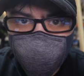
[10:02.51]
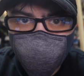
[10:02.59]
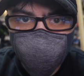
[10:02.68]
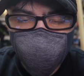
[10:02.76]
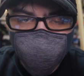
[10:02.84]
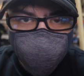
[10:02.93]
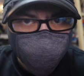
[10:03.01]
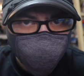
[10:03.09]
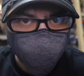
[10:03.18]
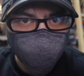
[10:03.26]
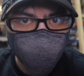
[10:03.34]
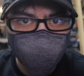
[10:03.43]
own
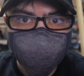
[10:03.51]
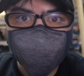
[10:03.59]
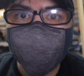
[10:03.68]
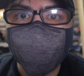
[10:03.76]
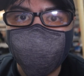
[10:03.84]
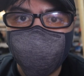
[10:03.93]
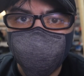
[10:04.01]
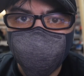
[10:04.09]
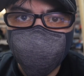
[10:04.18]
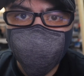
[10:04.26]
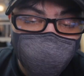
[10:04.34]
obsession with details.